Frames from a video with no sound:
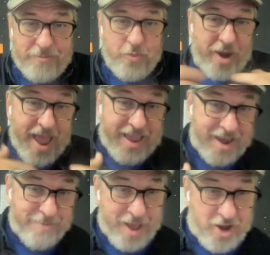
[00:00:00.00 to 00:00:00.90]
what I
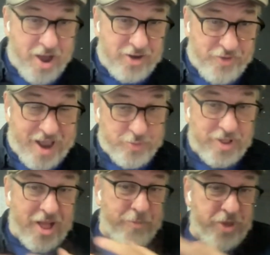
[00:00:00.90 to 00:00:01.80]
get in my contract
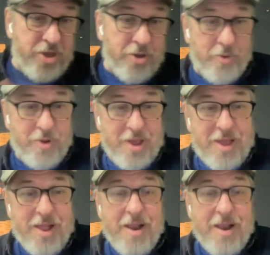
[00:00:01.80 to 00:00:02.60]
will help you,